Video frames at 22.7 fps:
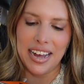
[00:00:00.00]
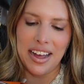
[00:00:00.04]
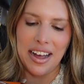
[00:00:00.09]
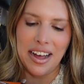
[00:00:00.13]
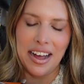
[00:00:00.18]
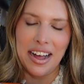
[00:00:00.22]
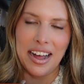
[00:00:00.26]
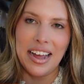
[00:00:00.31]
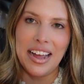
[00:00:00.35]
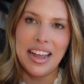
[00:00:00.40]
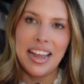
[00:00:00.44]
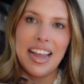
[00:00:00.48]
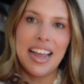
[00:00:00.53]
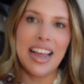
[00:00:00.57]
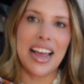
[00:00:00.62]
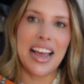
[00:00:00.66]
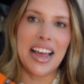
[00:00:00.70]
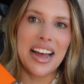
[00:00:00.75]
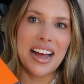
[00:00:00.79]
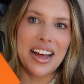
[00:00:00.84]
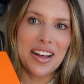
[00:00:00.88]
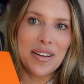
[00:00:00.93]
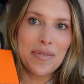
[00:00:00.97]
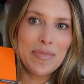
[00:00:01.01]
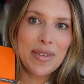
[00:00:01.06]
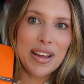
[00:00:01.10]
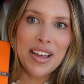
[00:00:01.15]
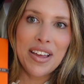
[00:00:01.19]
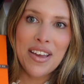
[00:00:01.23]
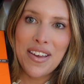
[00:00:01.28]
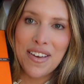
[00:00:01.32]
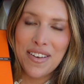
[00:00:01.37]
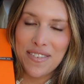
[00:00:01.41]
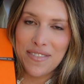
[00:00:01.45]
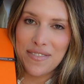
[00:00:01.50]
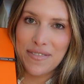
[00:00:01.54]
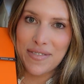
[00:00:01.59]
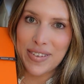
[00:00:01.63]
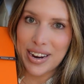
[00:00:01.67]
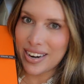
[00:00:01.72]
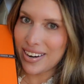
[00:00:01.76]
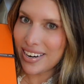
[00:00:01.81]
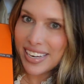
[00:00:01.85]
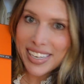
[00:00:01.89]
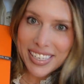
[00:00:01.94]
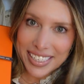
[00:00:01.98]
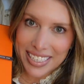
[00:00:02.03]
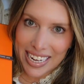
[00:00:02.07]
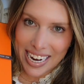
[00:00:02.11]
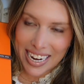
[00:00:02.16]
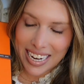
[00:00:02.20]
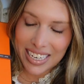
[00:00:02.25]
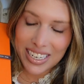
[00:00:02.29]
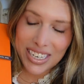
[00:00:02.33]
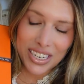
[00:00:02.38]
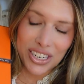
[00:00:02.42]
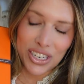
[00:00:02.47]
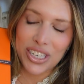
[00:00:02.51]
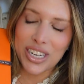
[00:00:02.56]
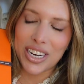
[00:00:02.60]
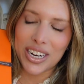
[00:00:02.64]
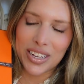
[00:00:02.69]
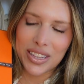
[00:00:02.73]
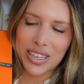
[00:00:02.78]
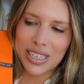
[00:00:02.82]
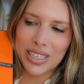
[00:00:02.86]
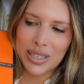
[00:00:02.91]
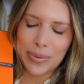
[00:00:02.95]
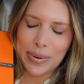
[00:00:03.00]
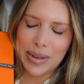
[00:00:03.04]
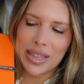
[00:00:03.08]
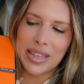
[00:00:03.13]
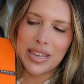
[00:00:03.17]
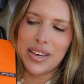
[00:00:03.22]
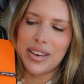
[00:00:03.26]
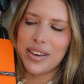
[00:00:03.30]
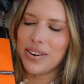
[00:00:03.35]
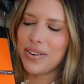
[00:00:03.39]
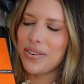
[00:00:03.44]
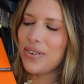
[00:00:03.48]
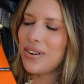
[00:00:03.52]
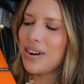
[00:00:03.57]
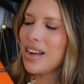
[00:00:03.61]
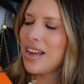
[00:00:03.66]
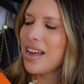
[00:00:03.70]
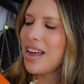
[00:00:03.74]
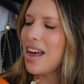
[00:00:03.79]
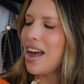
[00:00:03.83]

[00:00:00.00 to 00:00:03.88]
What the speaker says: I am very excited to share this with you.